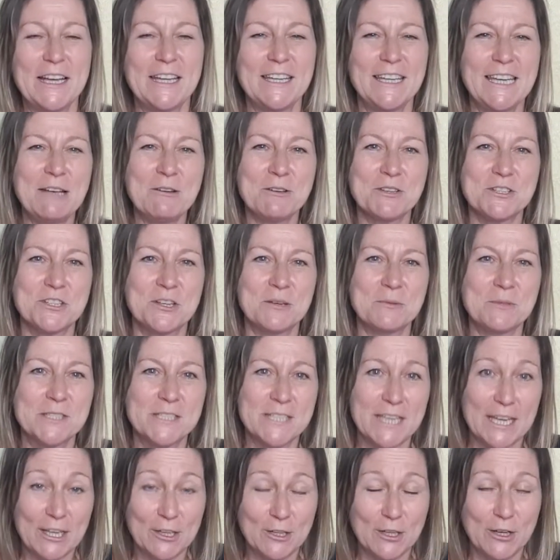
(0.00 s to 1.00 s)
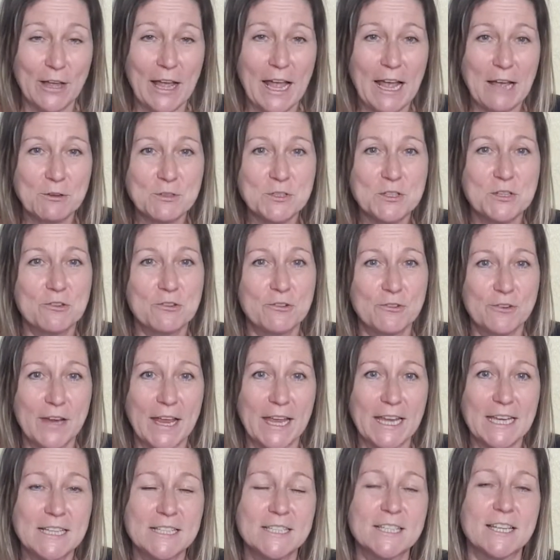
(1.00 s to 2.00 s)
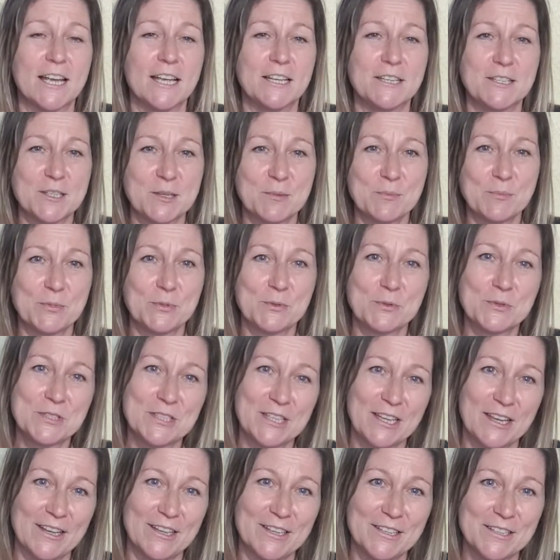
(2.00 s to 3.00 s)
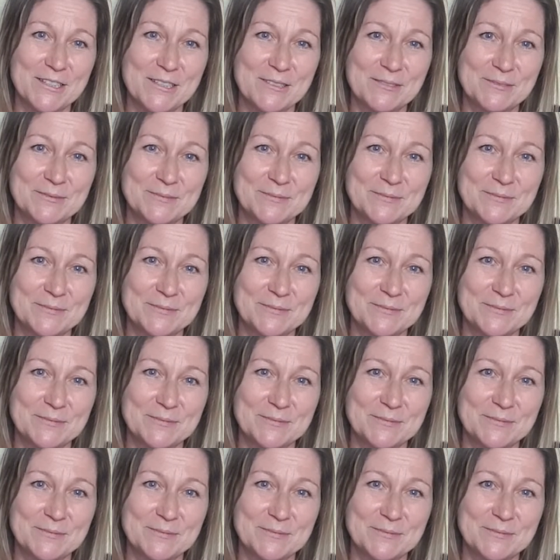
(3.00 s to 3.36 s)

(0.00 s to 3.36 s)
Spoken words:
Now it's time to take a look at how to create a simple skirt.